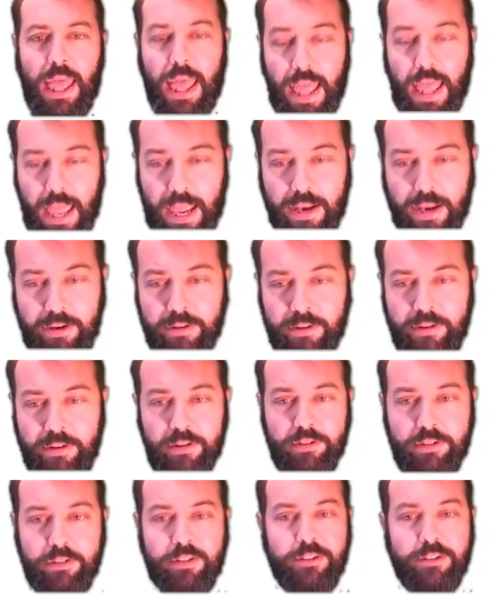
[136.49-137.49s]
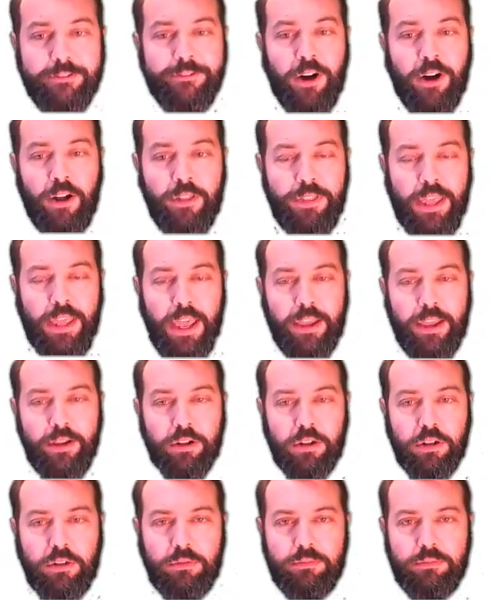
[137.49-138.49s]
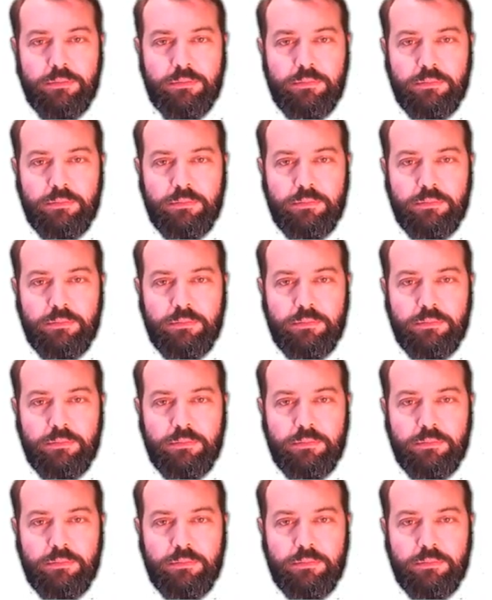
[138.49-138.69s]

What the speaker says: And to find the angle,